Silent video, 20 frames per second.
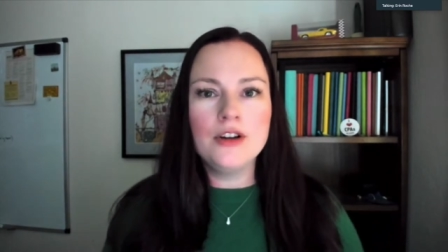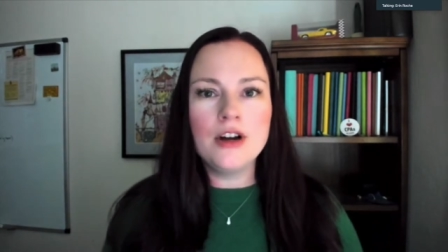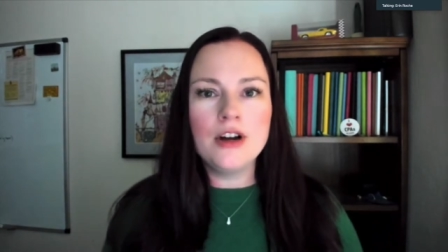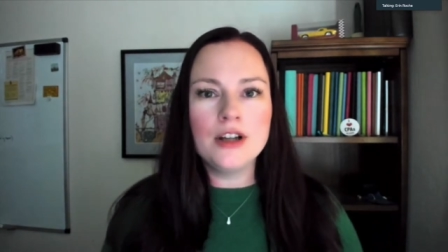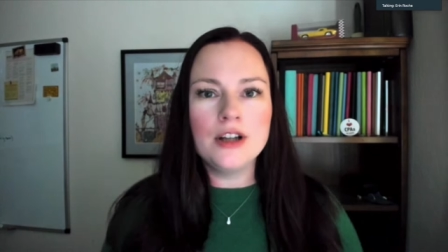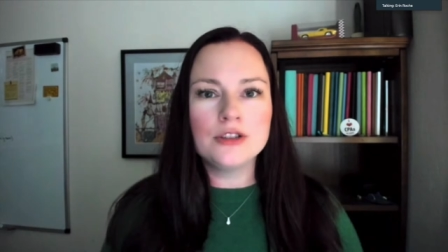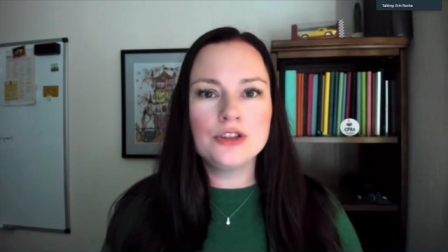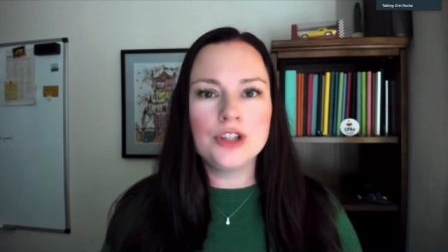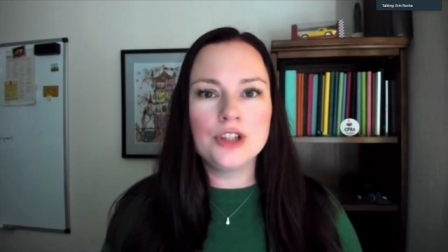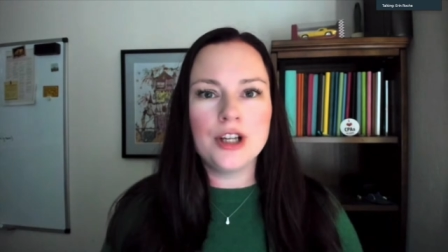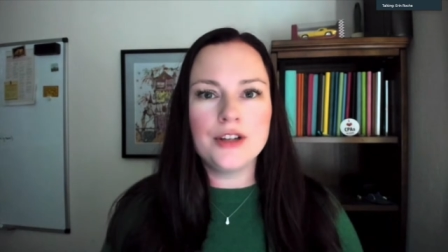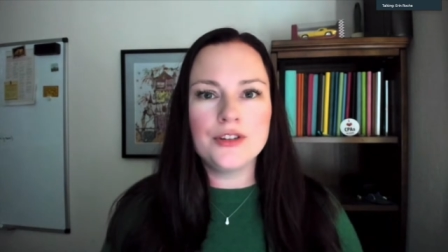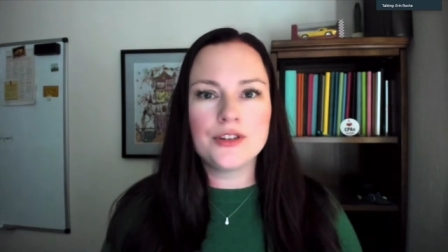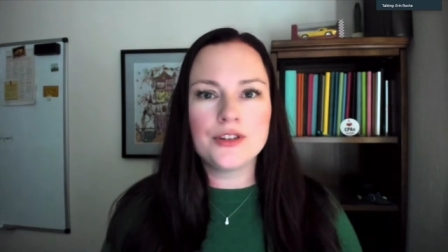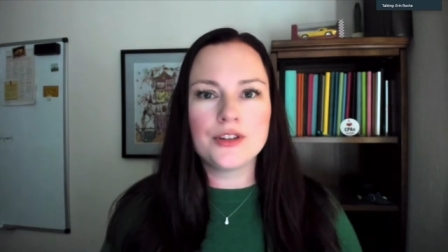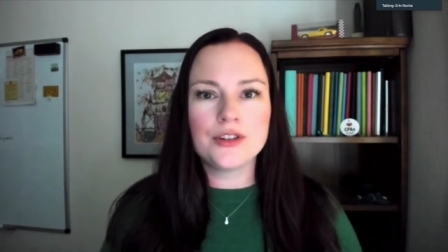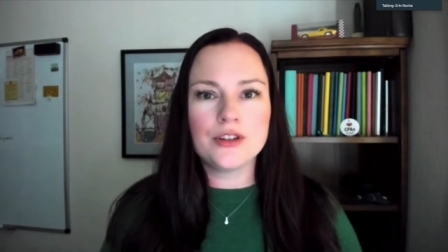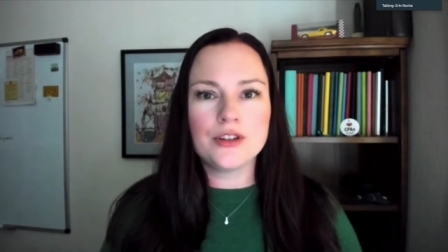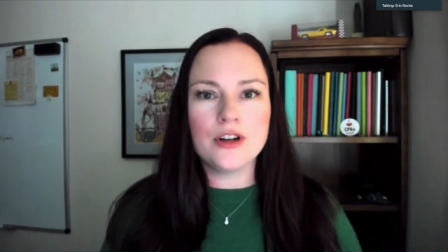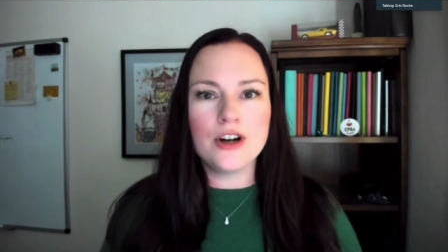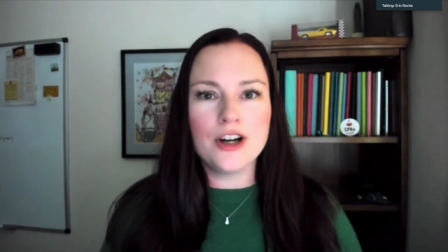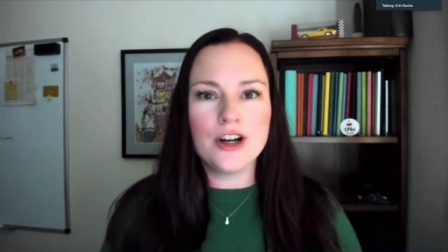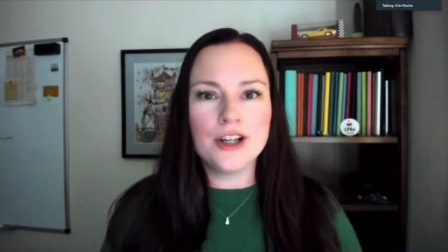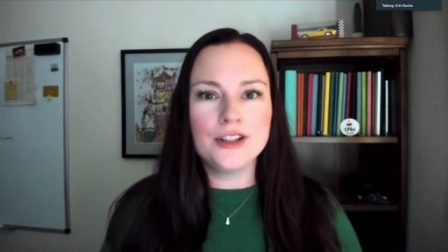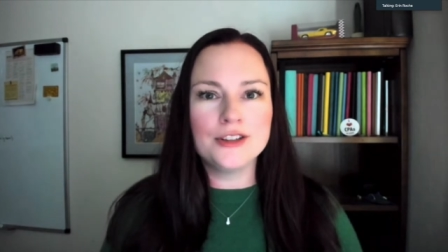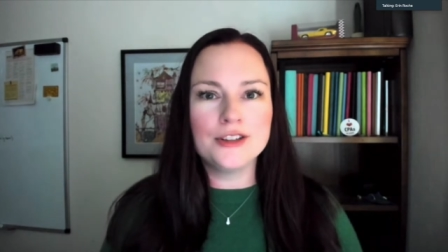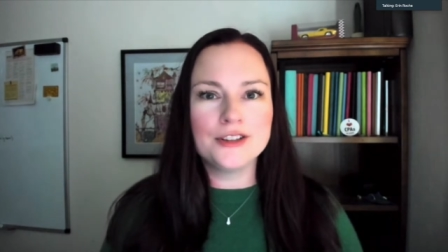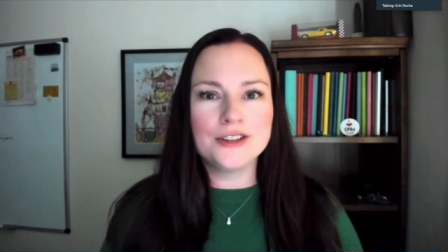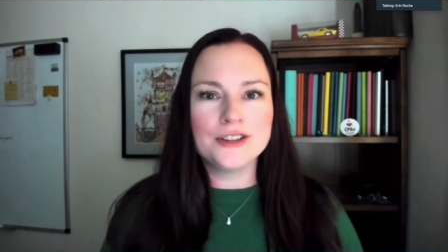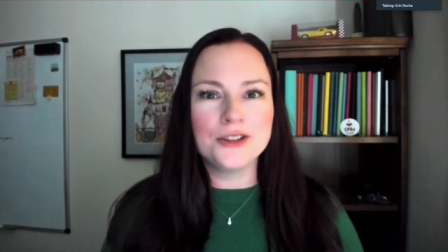not just
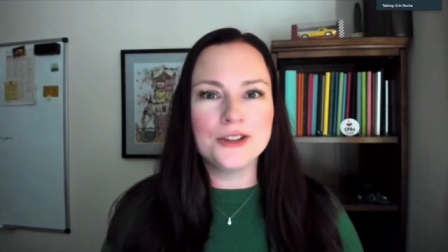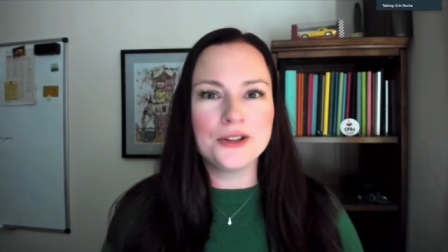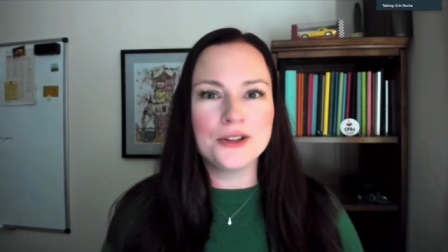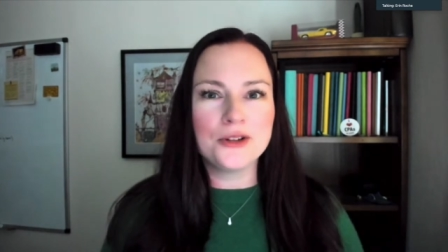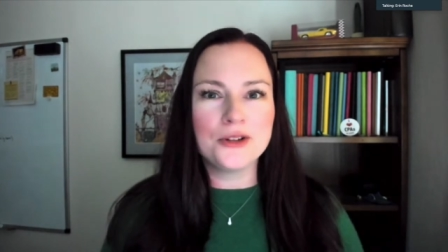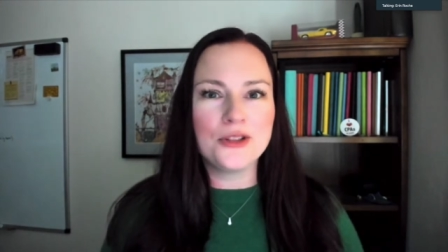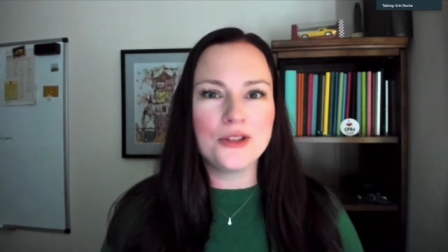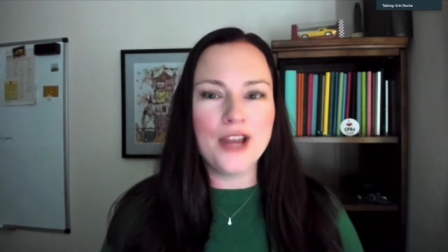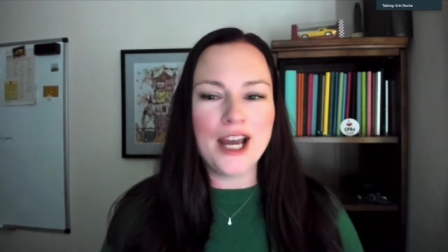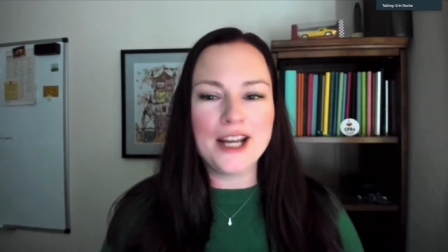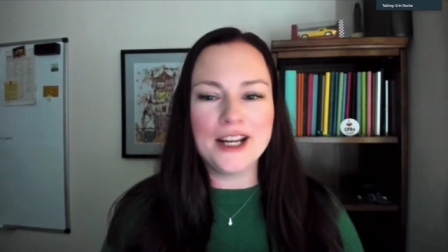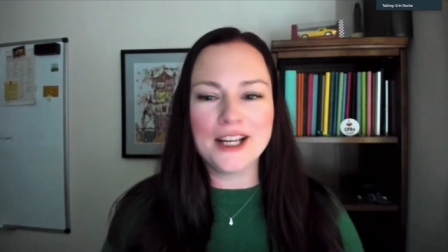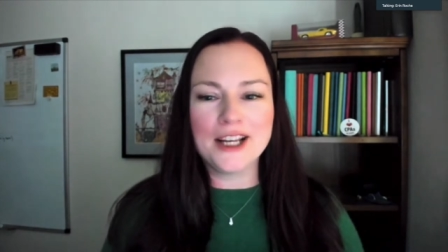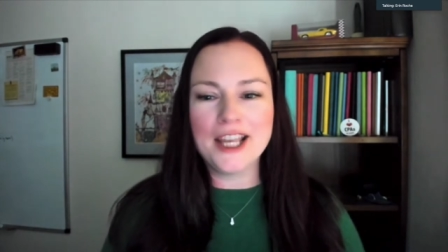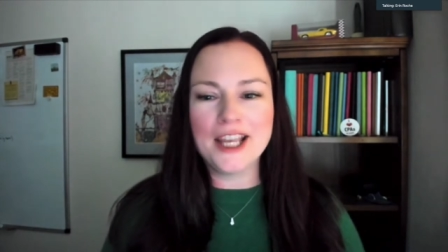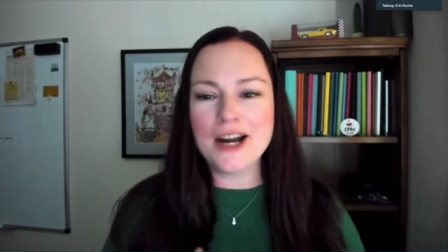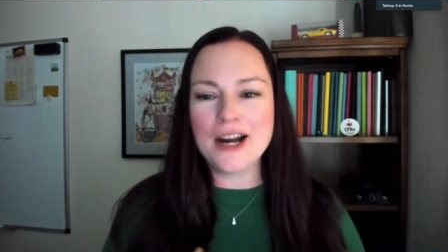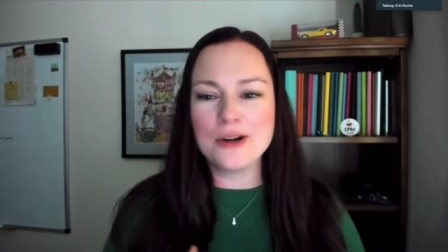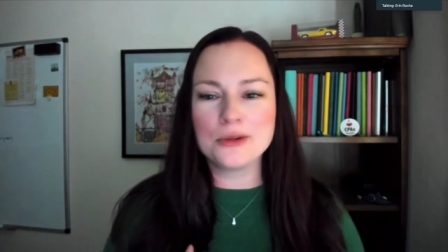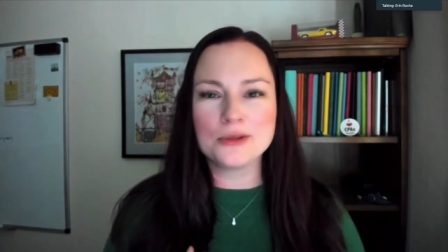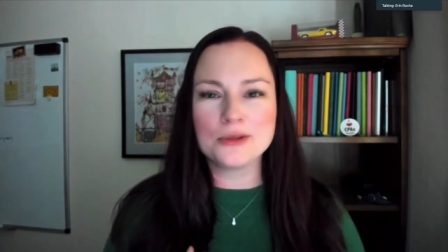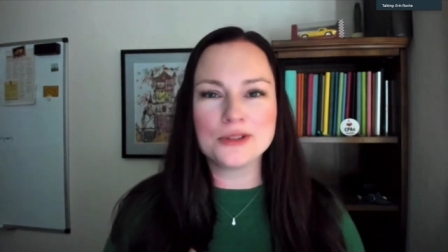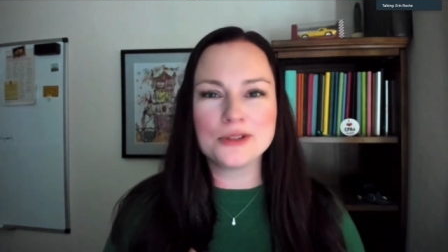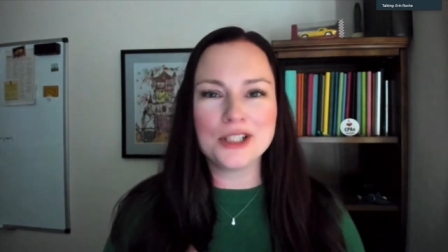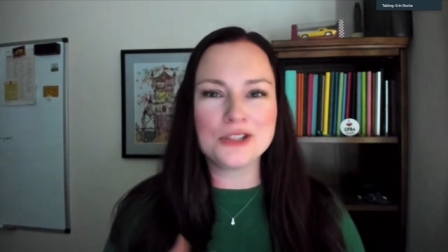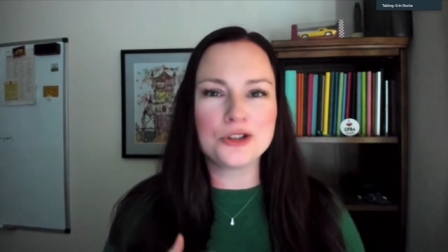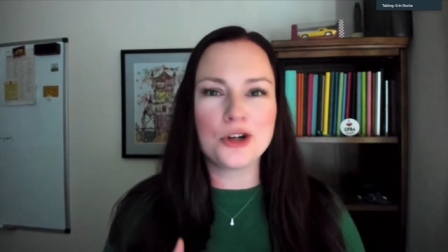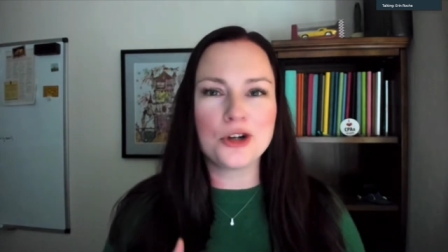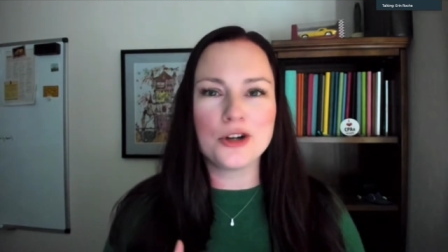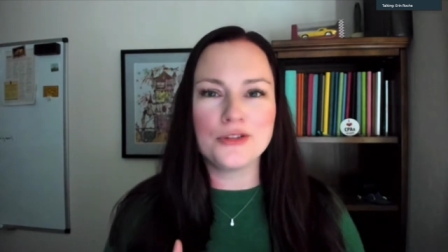on, you know, that account,
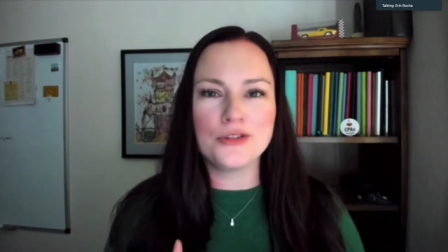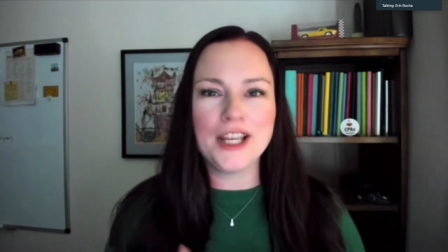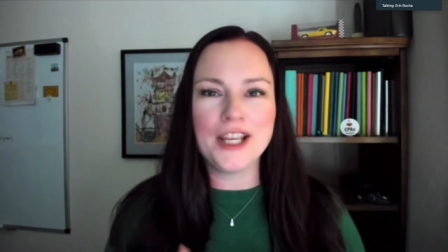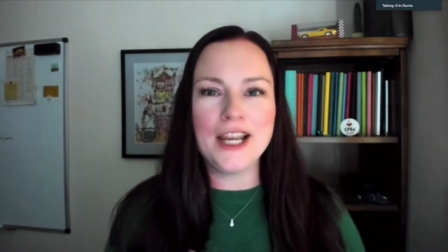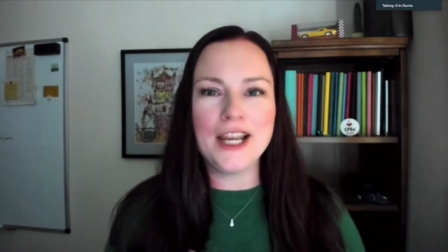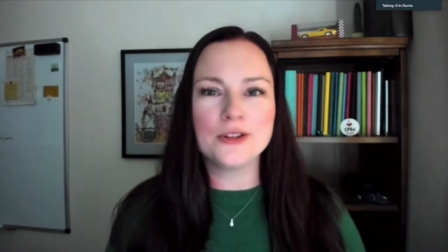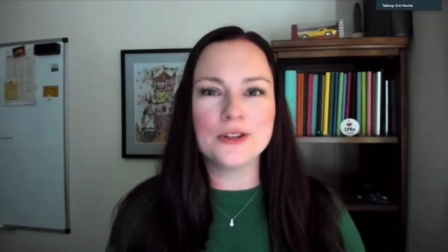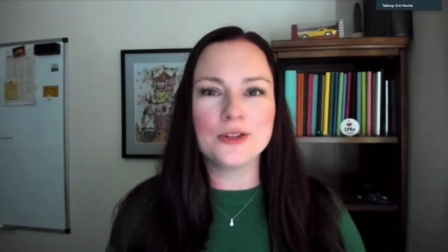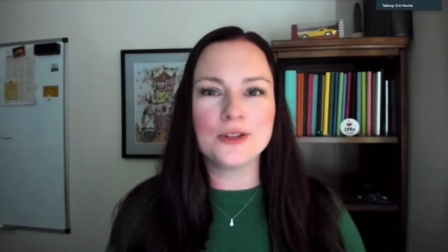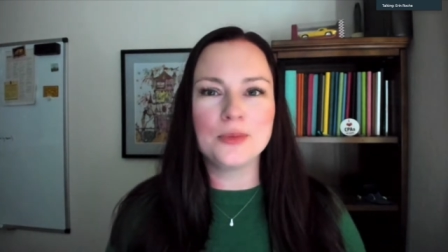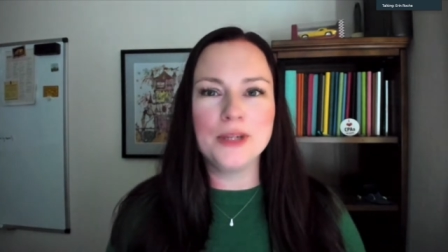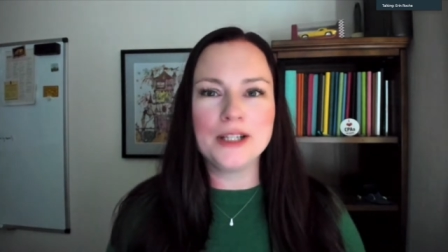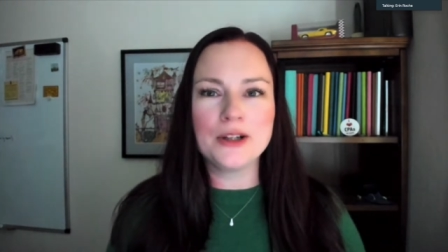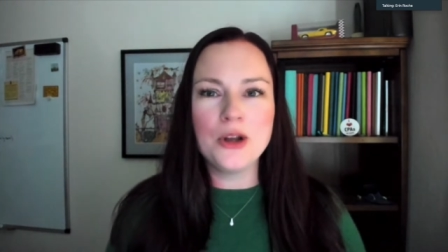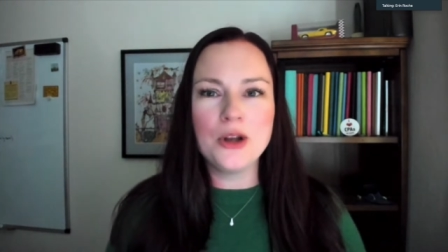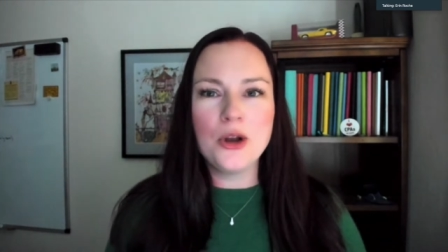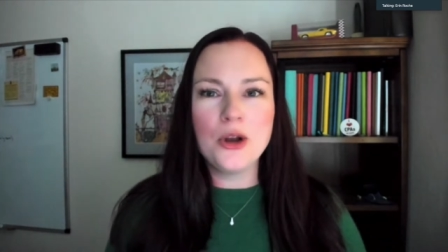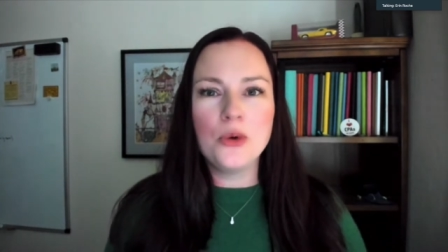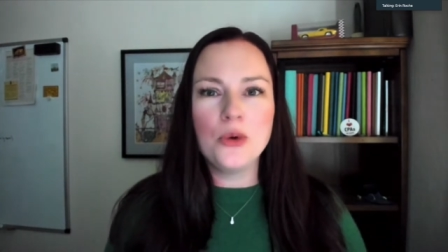that chart of accounts, but